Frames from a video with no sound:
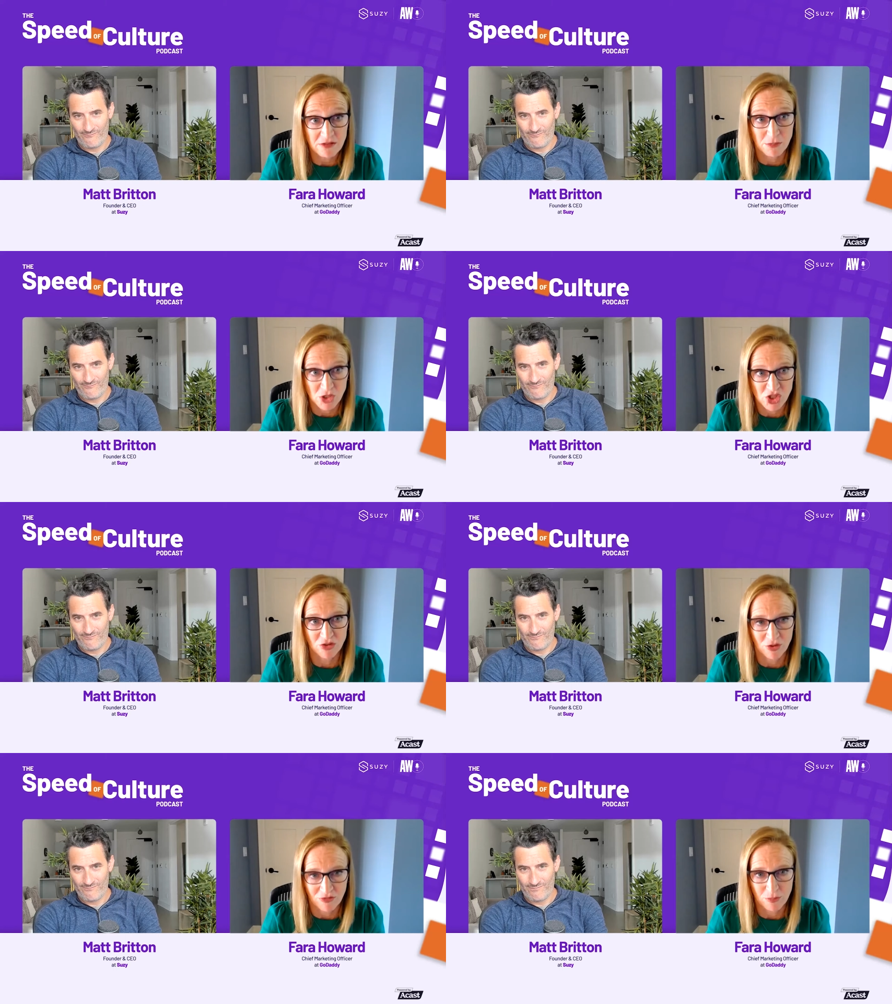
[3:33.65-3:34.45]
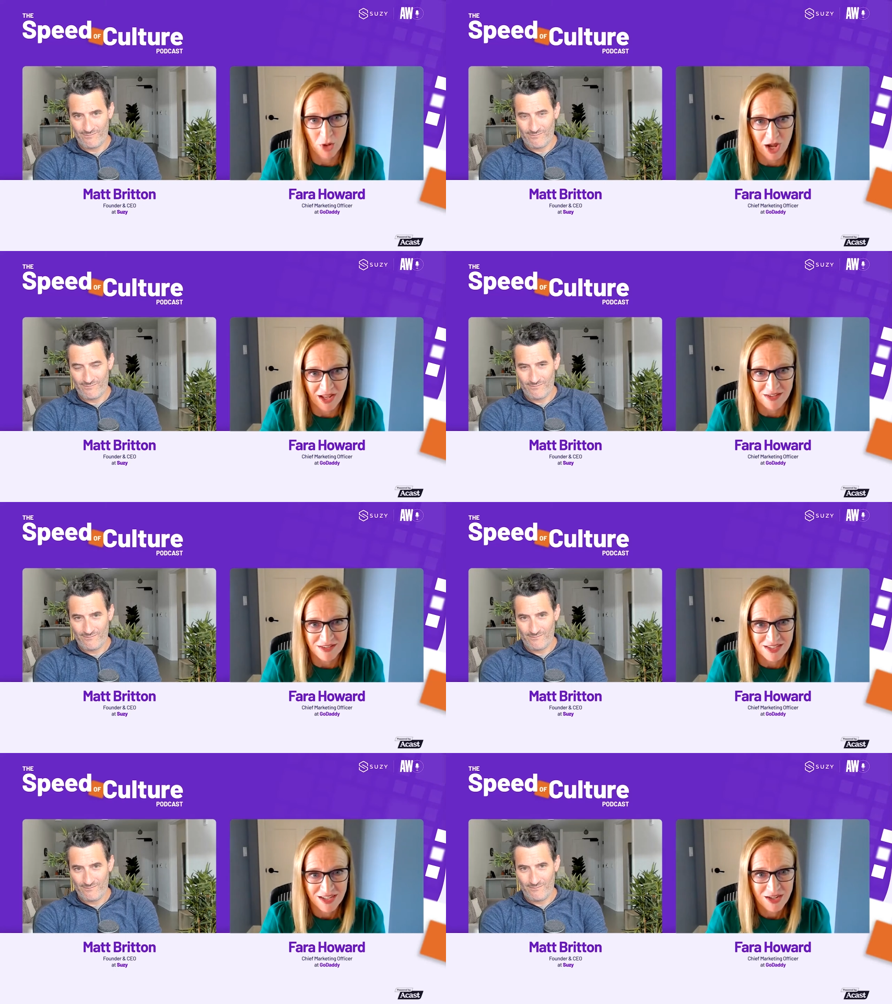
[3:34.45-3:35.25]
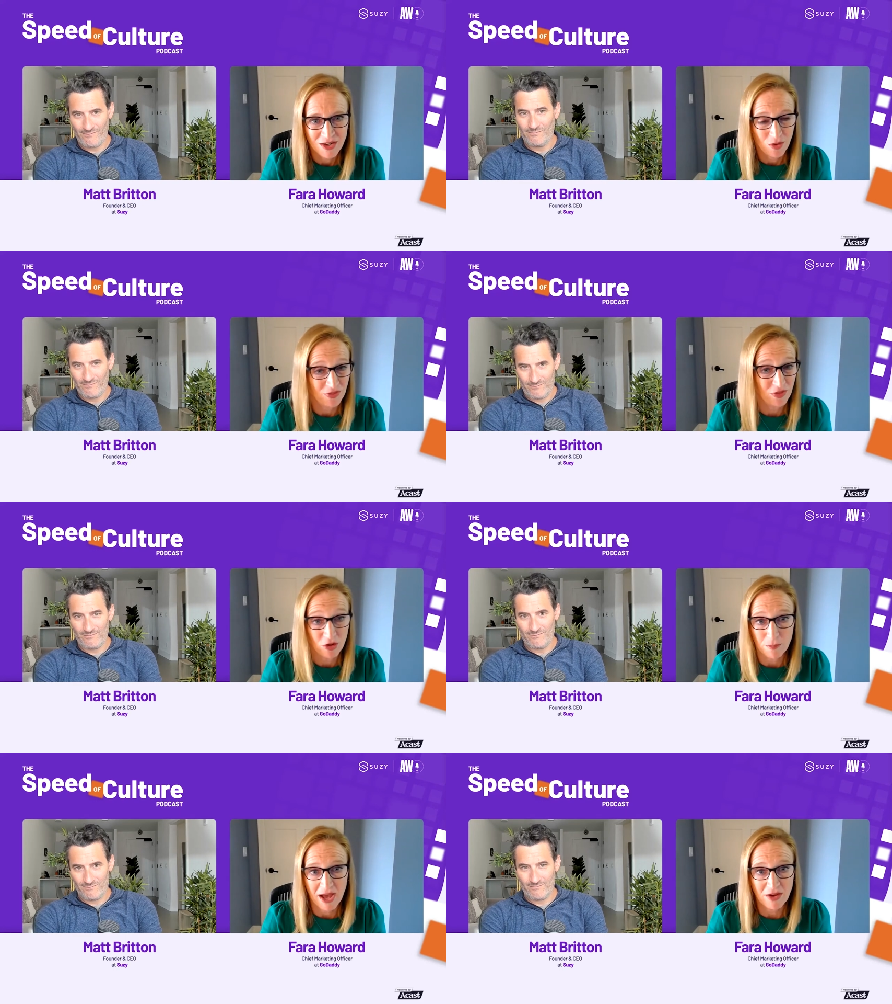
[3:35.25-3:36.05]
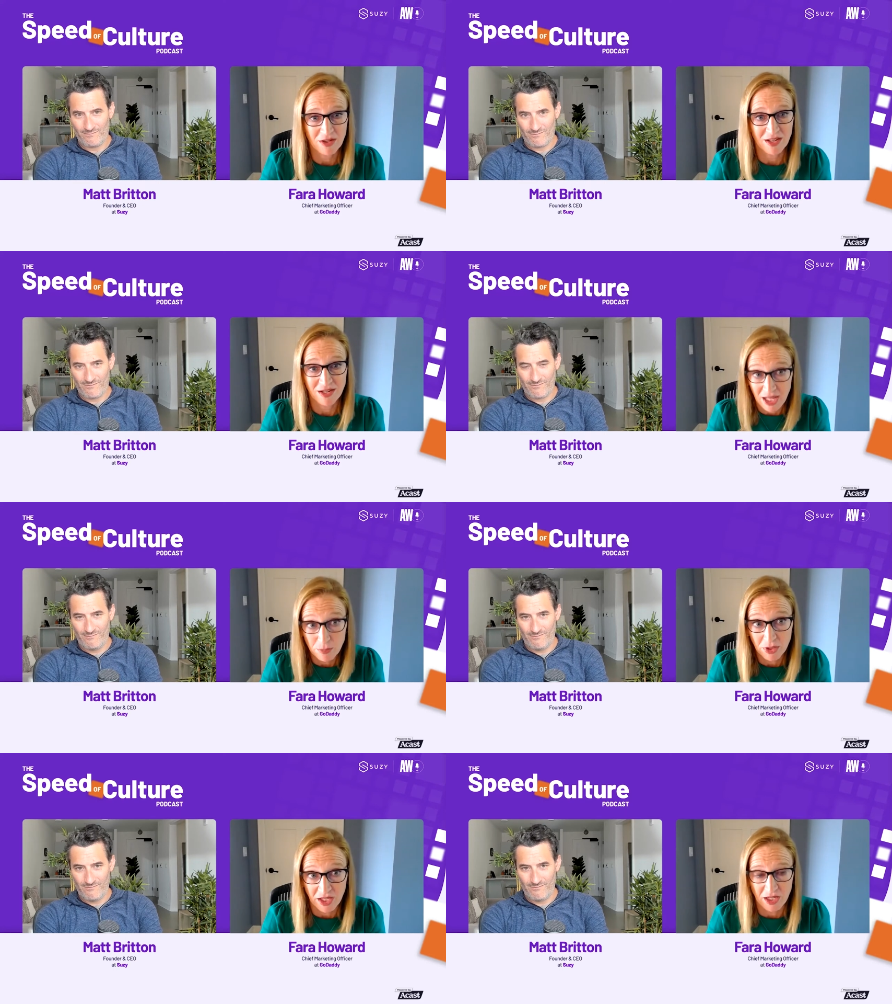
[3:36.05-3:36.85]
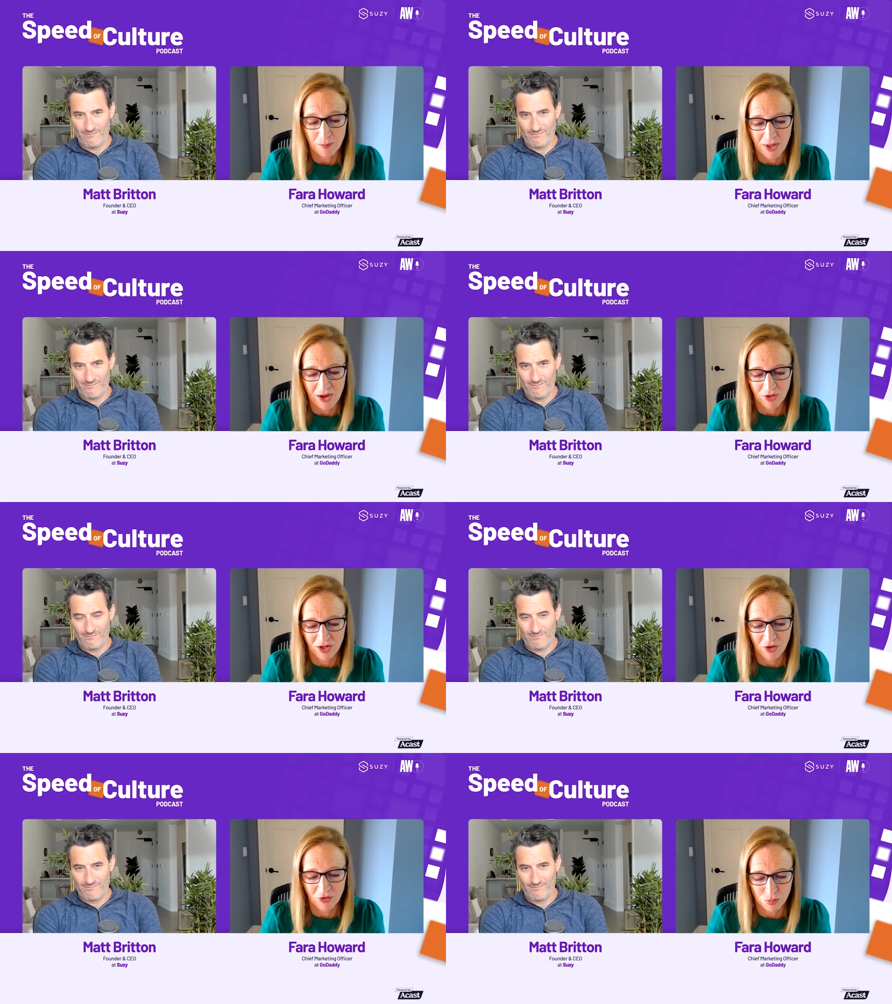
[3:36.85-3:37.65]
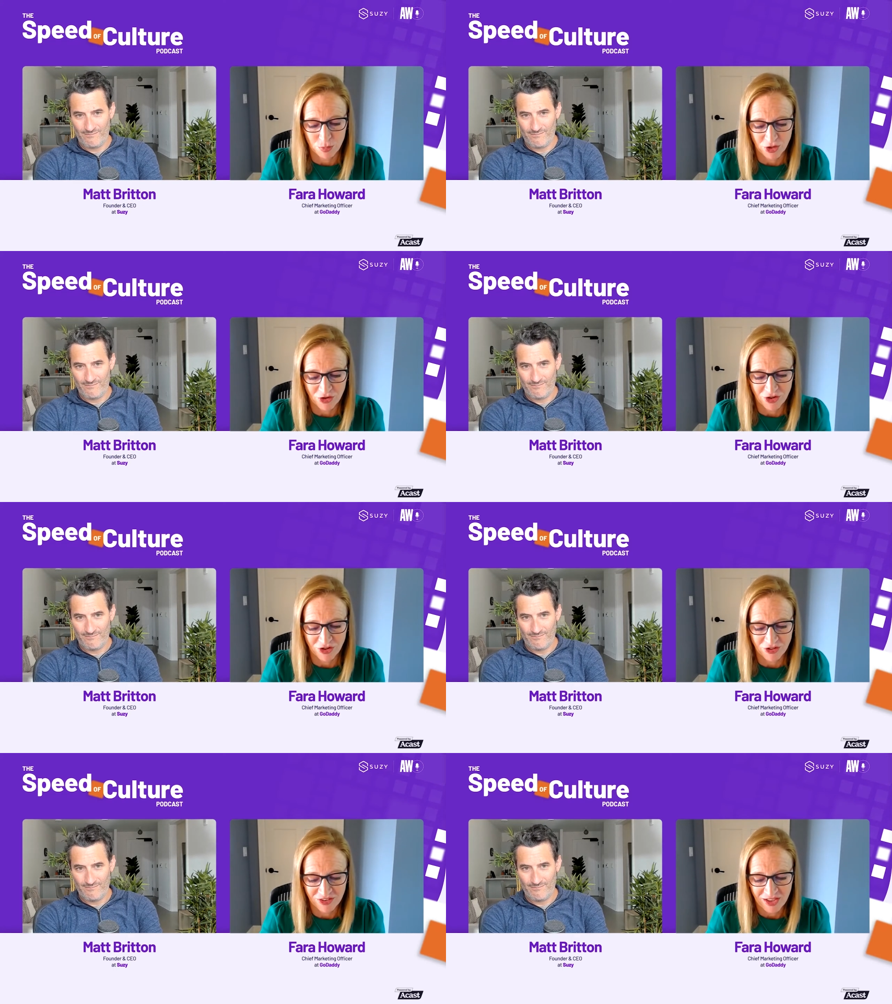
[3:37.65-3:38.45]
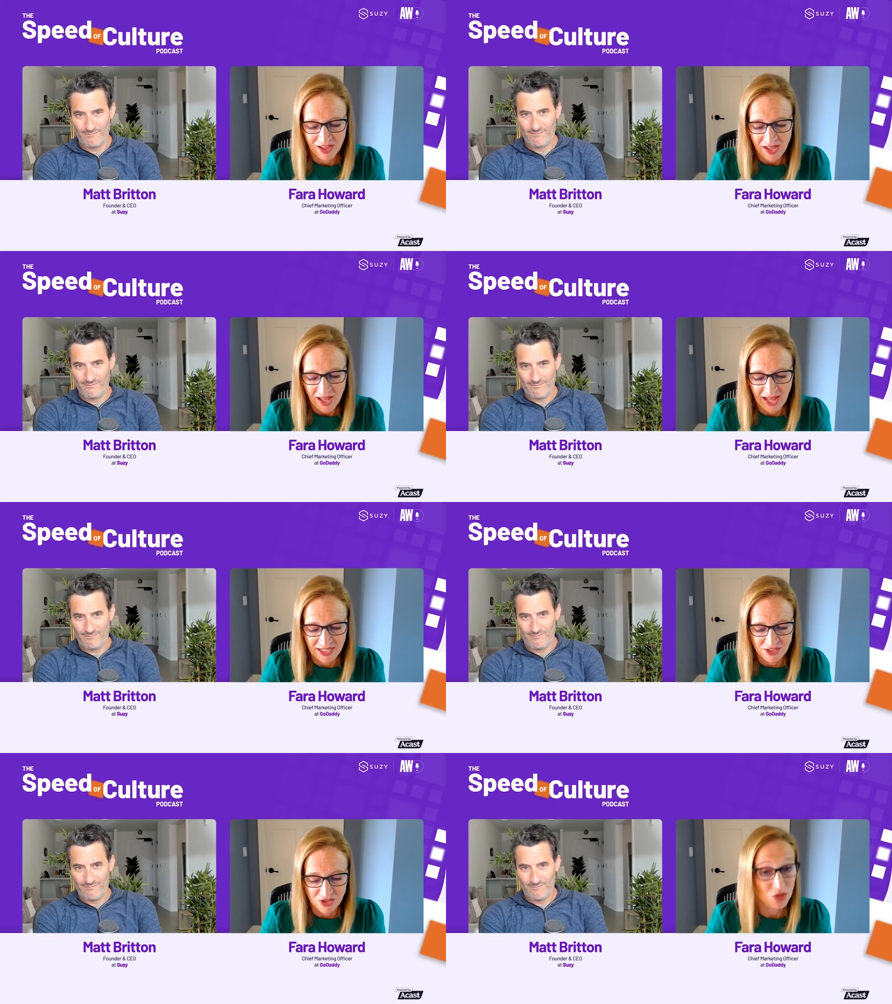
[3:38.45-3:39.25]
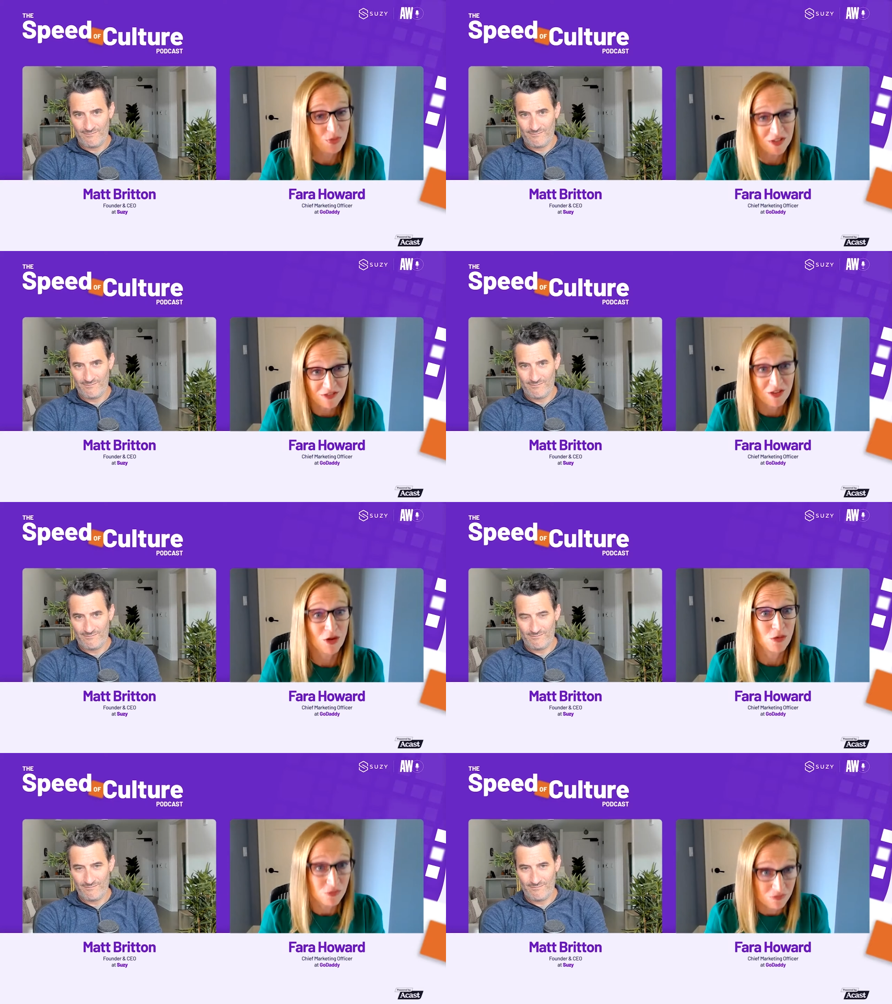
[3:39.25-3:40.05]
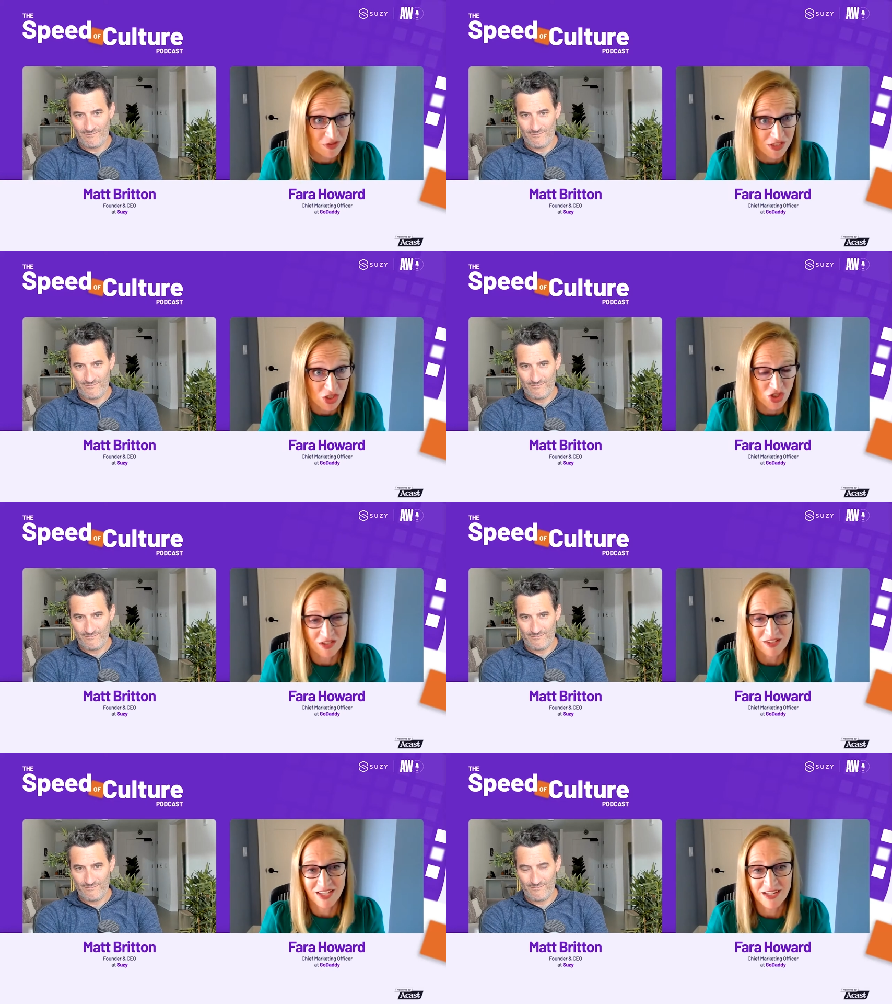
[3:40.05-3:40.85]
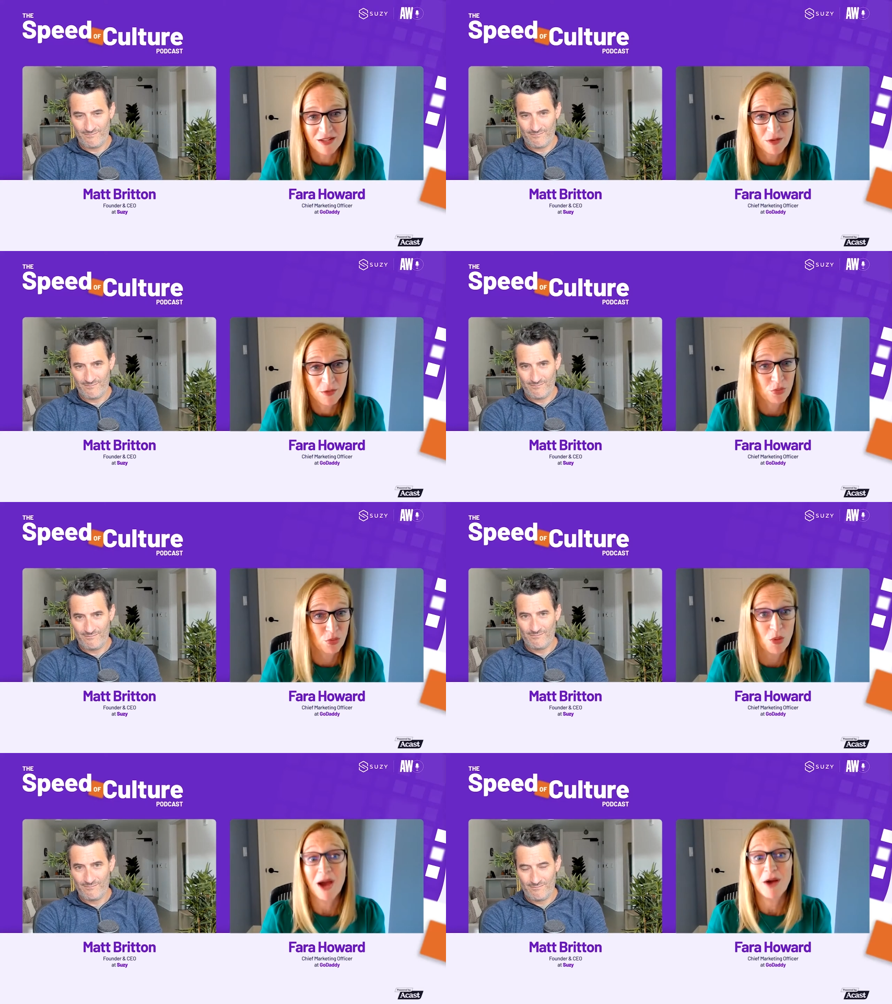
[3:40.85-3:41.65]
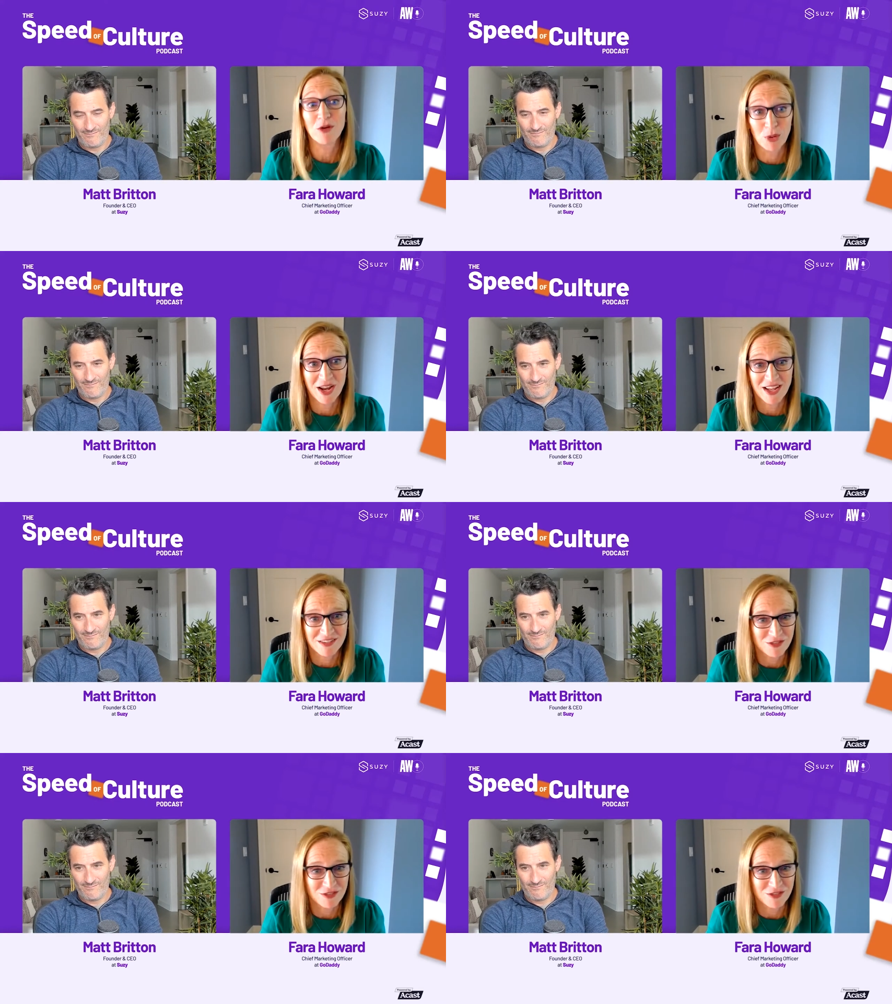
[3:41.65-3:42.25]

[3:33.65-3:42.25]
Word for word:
Speaker 1: a mission driven brand, right? They're about enabling and empowering entrepreneurs and doing so digitally through the power of brand.